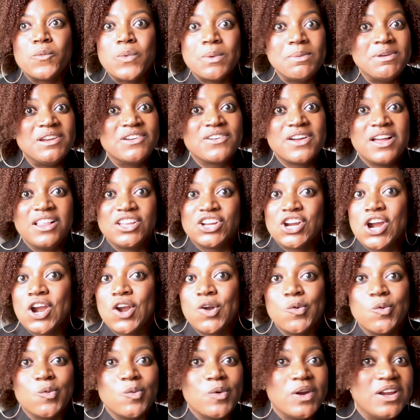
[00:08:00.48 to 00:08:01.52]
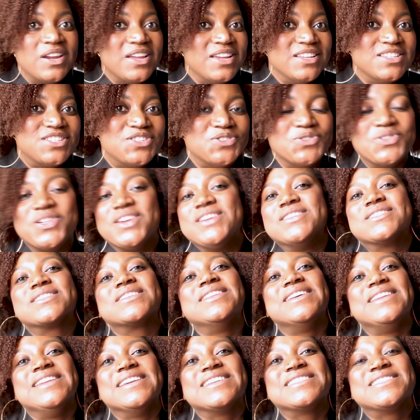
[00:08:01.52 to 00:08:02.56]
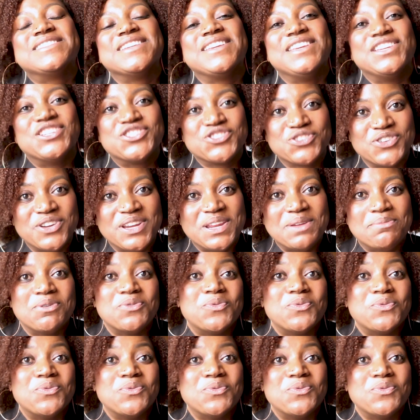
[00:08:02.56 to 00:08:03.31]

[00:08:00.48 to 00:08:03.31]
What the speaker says: women of color aren't running to these clinics to get treated.